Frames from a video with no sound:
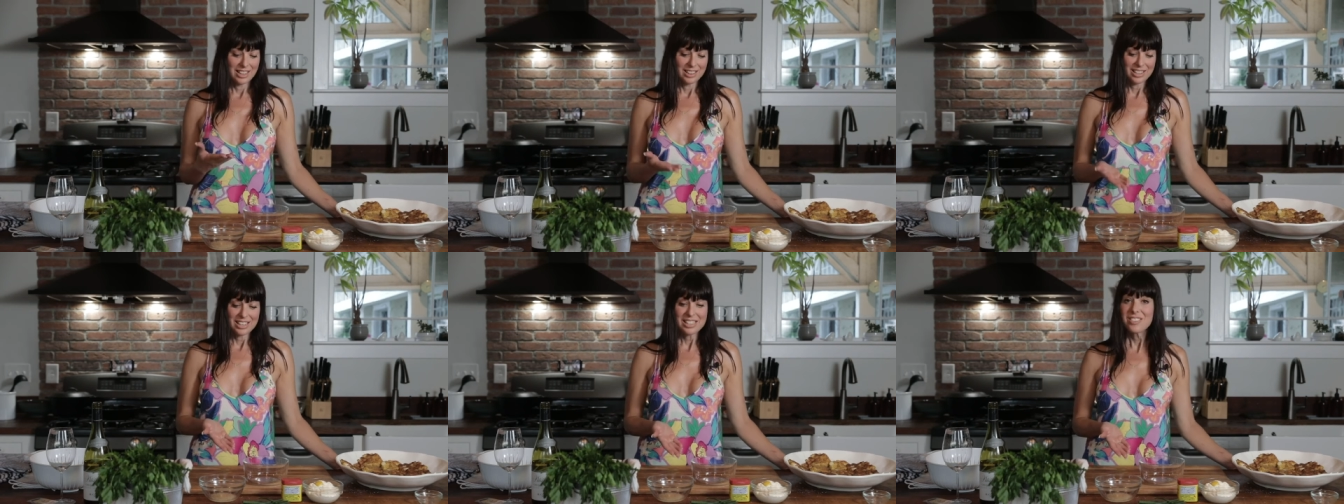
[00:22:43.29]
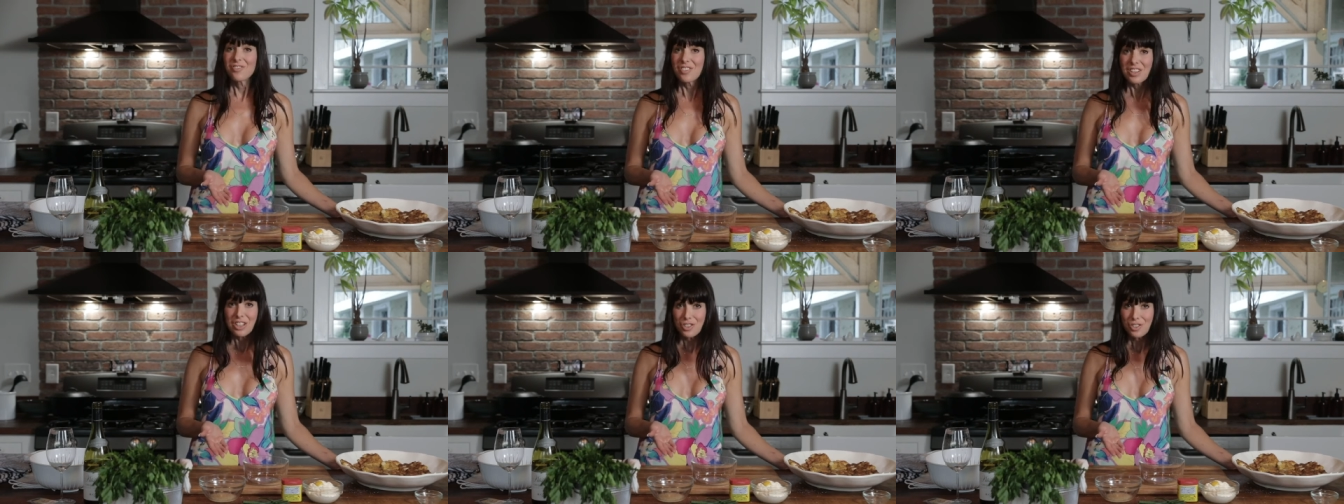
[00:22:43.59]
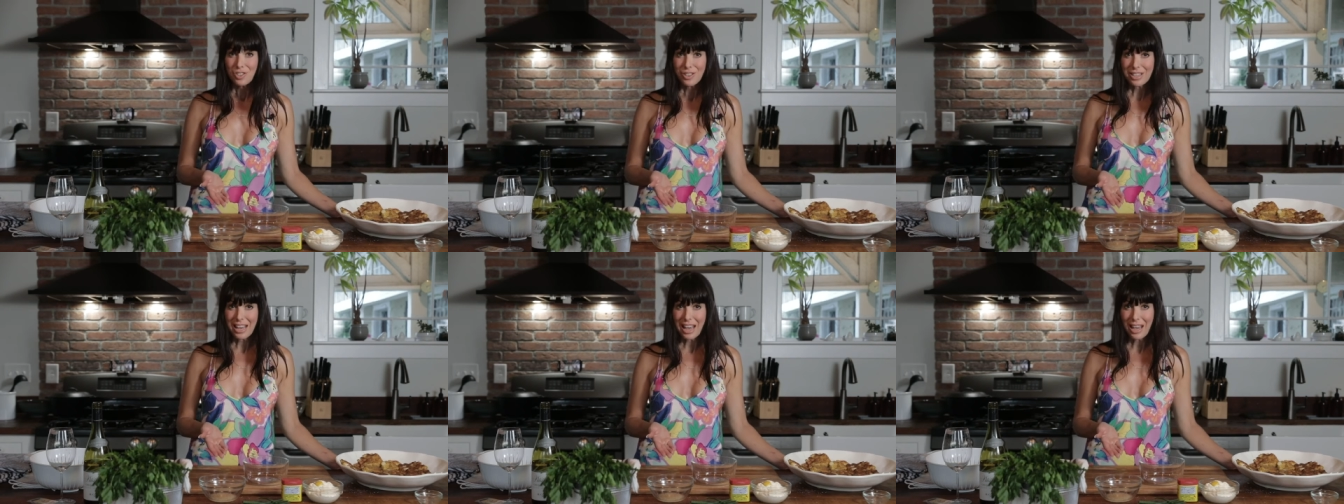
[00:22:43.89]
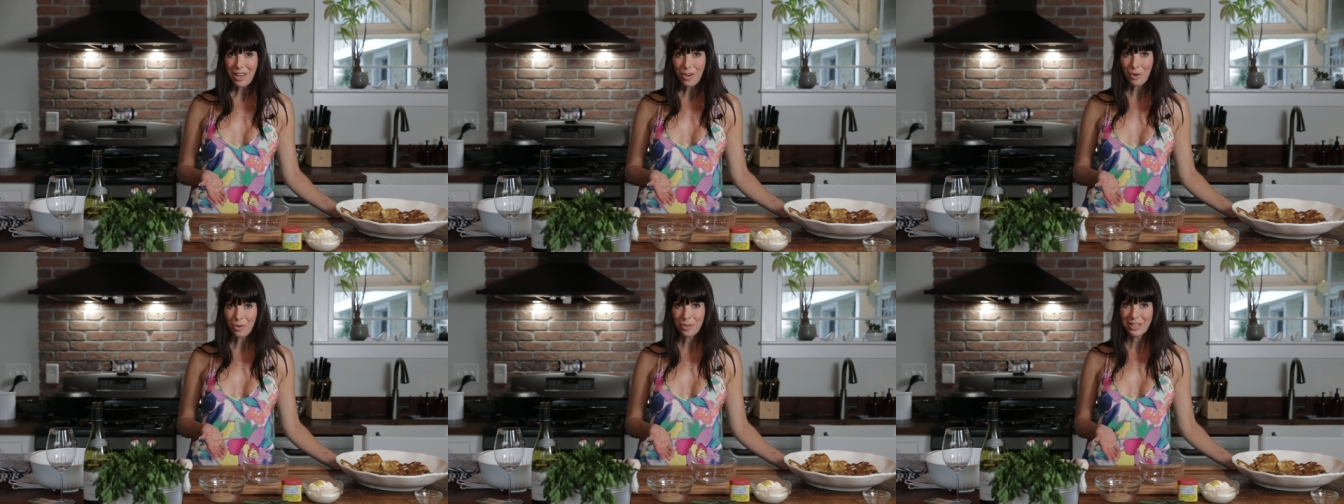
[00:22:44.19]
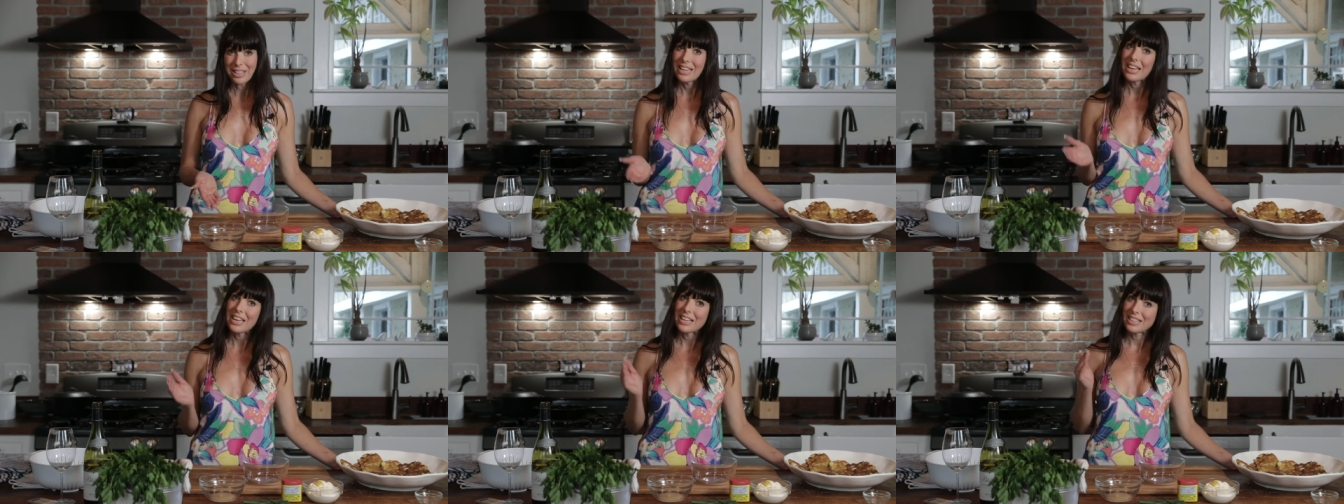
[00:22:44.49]
Let's finish the
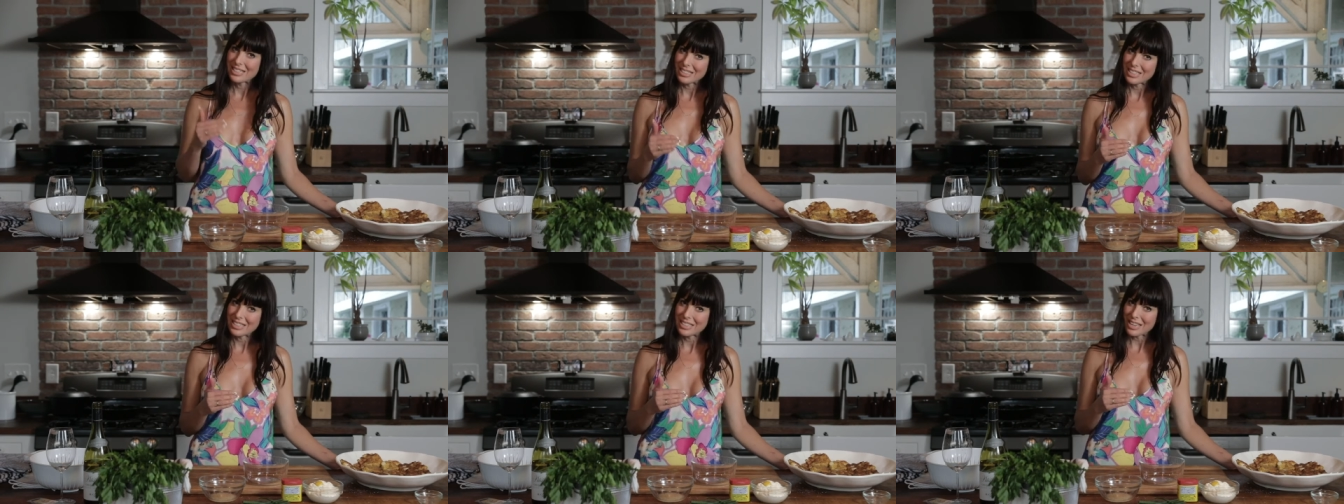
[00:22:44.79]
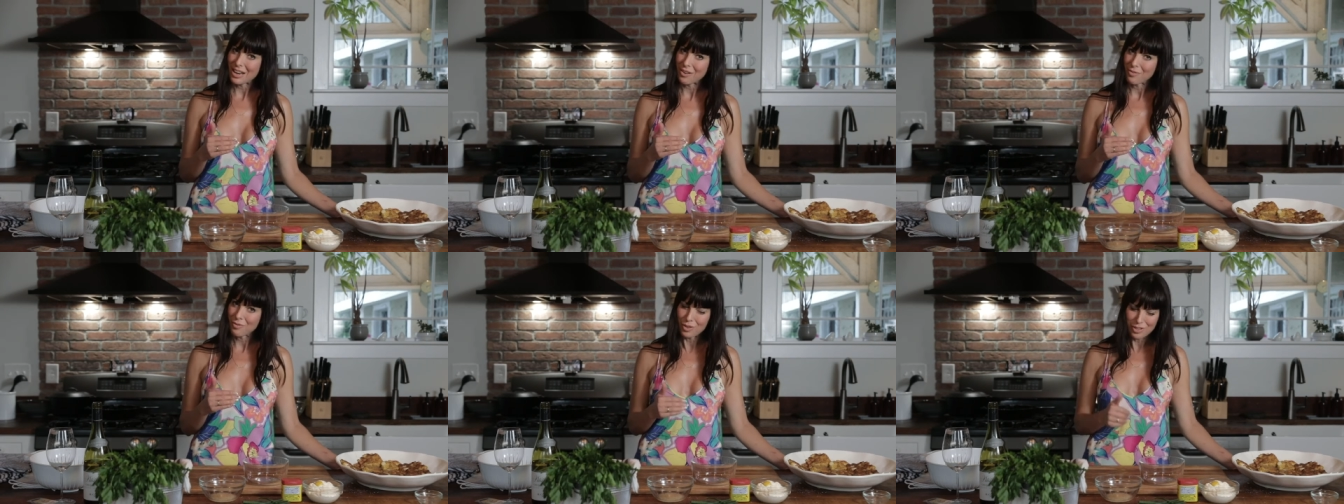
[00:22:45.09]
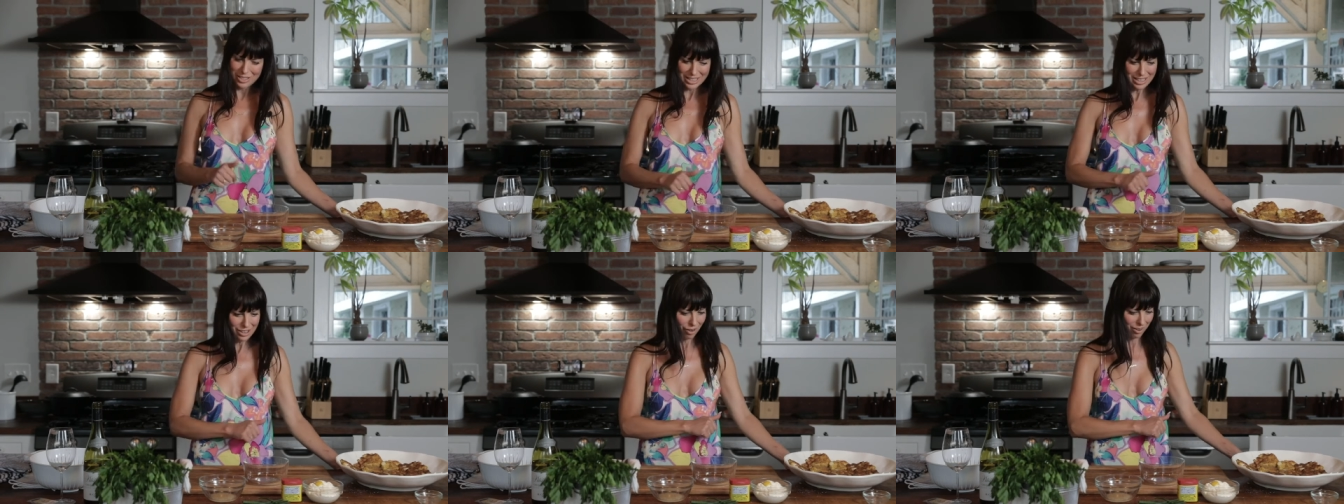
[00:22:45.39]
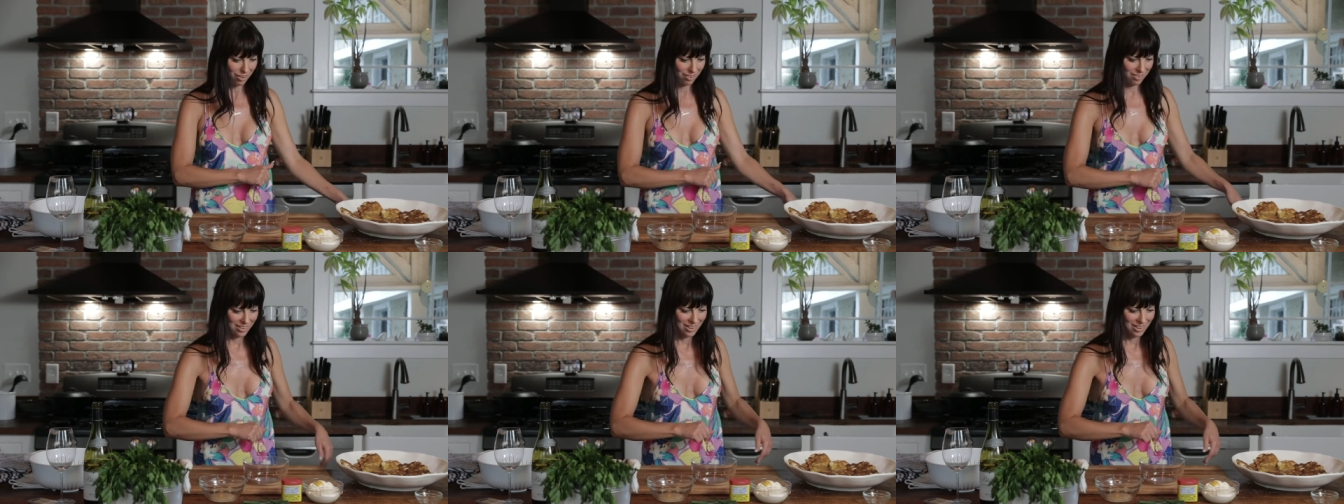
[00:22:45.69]
aioli and sit down for dinner.